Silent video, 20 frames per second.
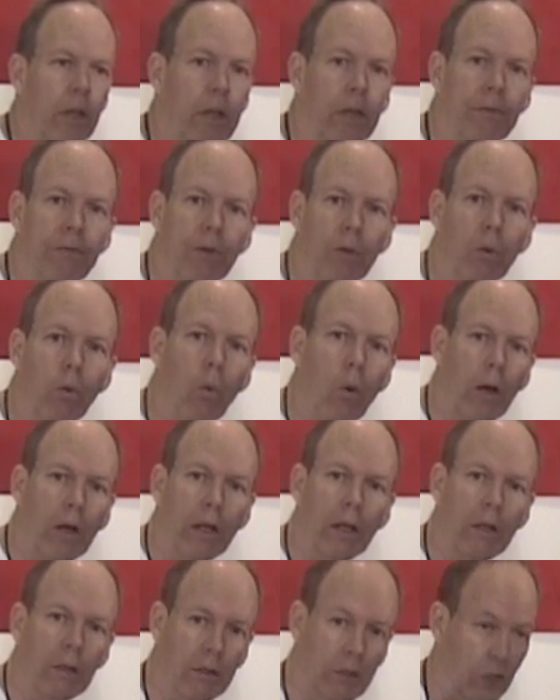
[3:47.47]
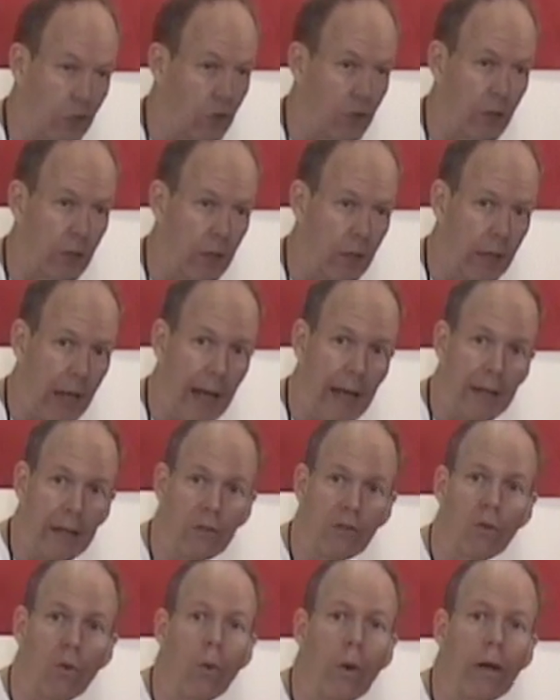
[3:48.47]
If you want to just tie a
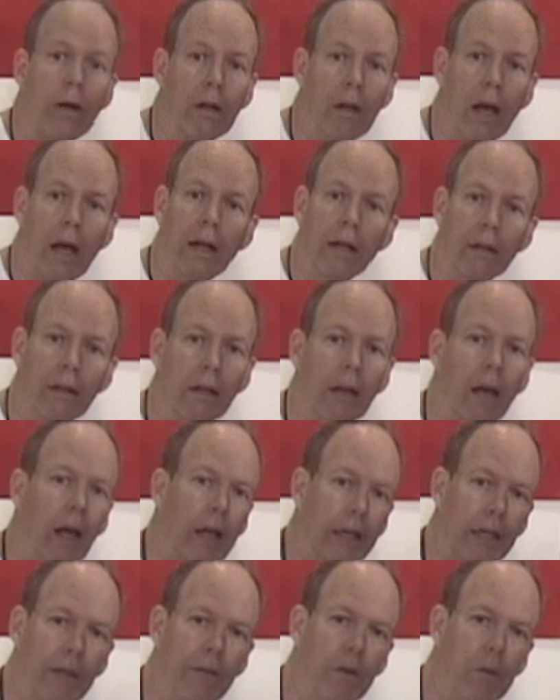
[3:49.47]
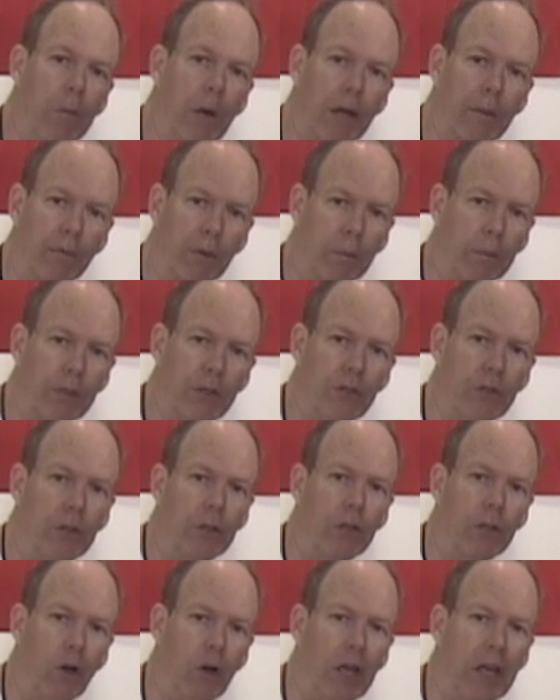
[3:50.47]
square knot, I give you my permission
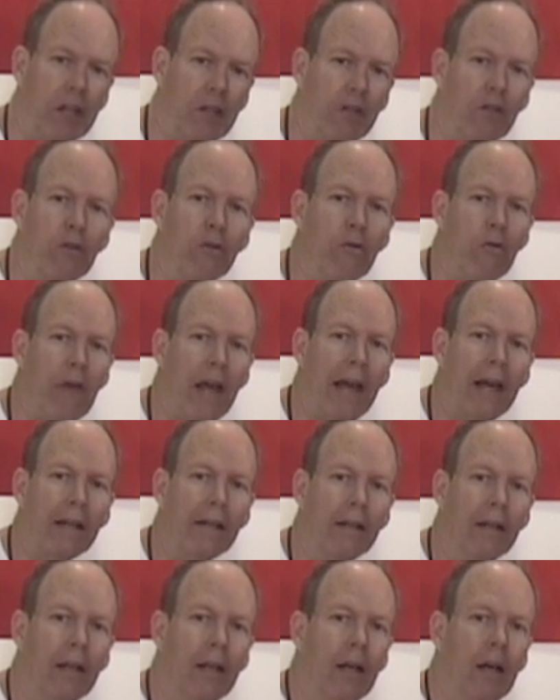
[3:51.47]
to go ahead and do that.